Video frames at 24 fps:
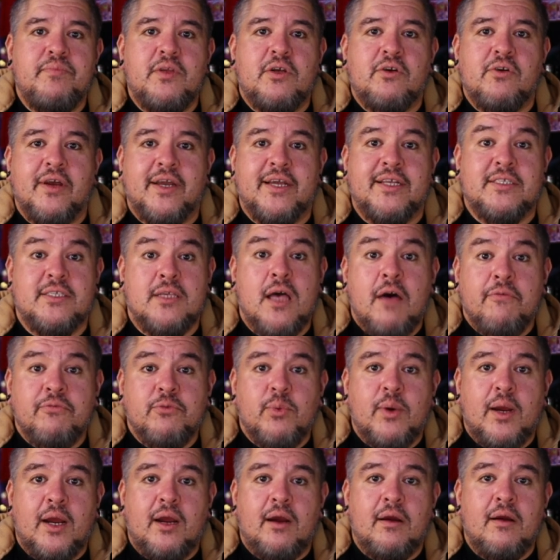Cricut
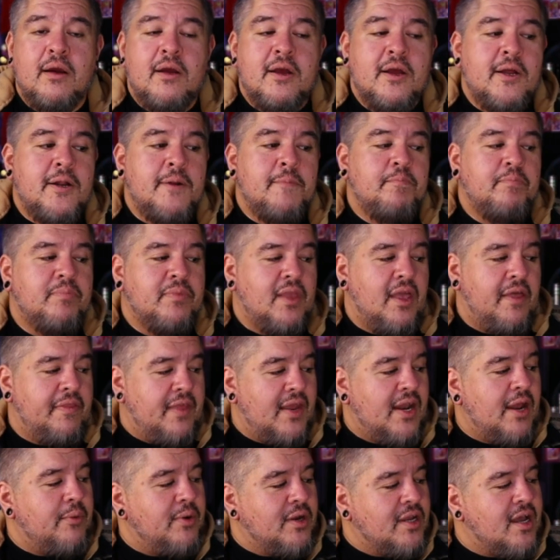software, and then
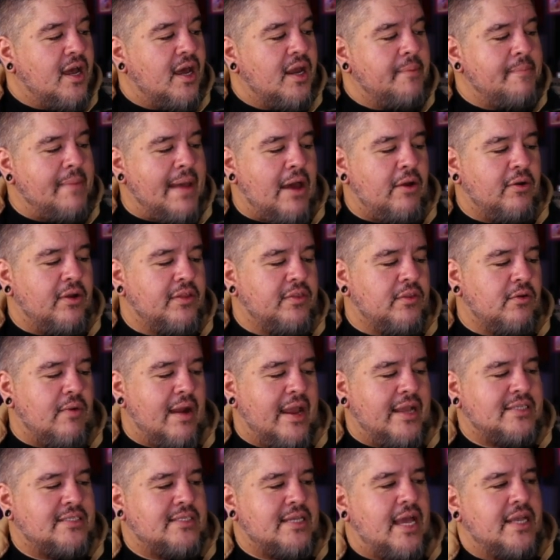I would cut them out in the
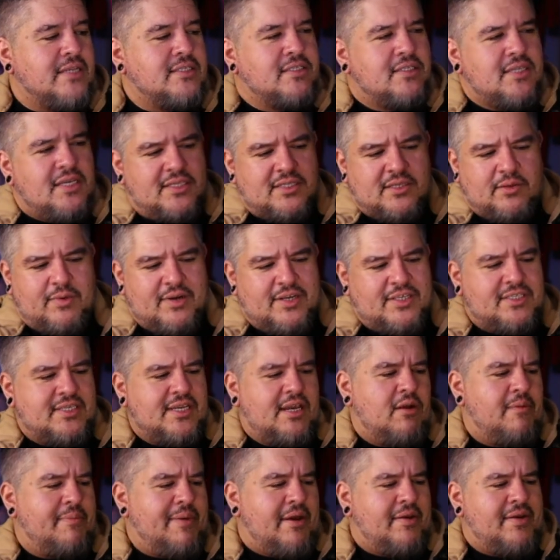right size. These, I want to say,
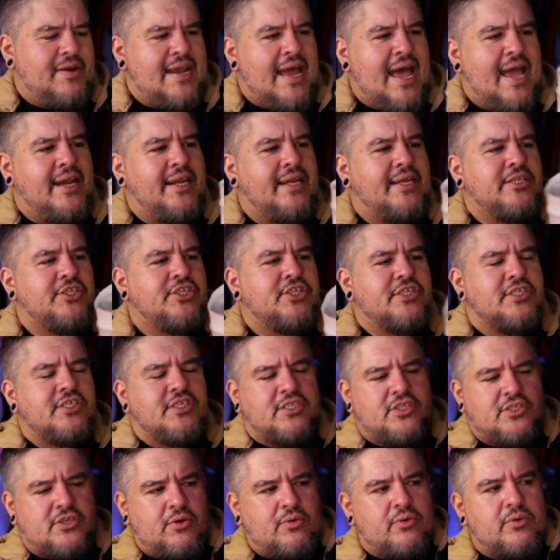are about 9 inches
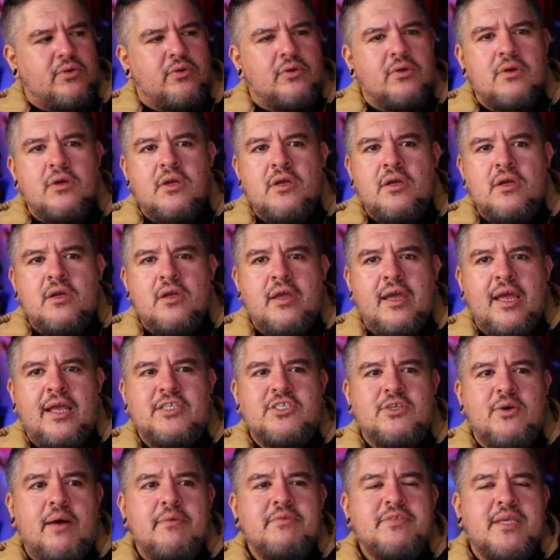total. And
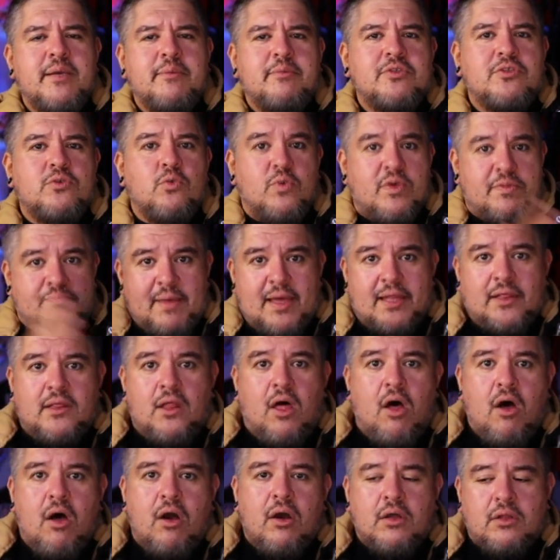so I was able to, with my
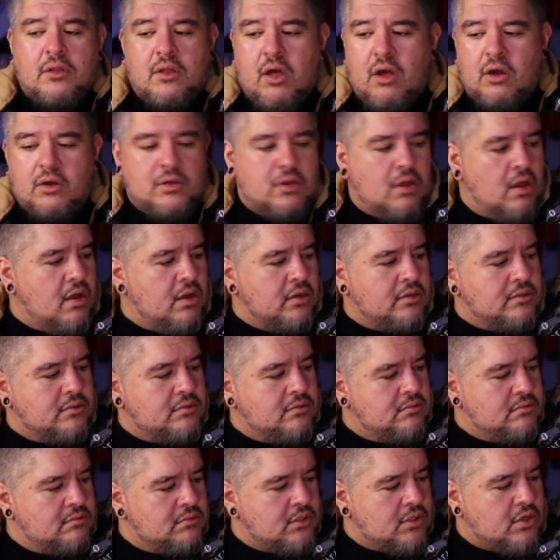long
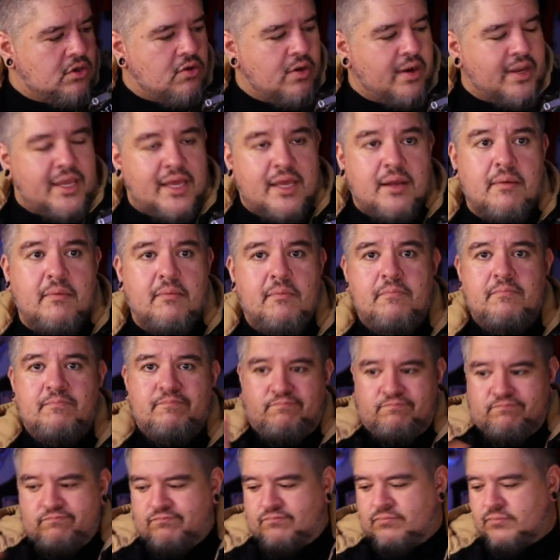Cricut
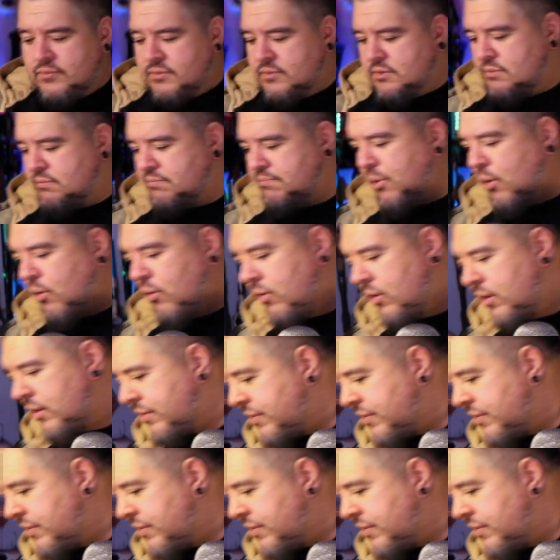board